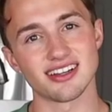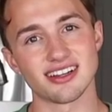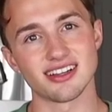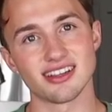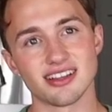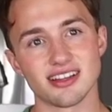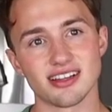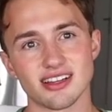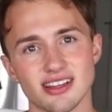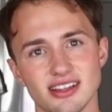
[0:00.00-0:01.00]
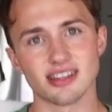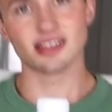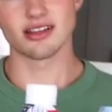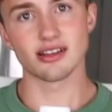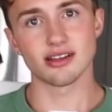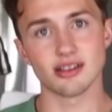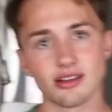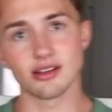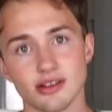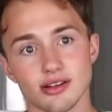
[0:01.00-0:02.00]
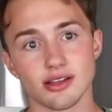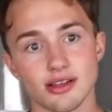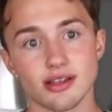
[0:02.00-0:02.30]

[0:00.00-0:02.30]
Oh yeah, that just tastes like literally, like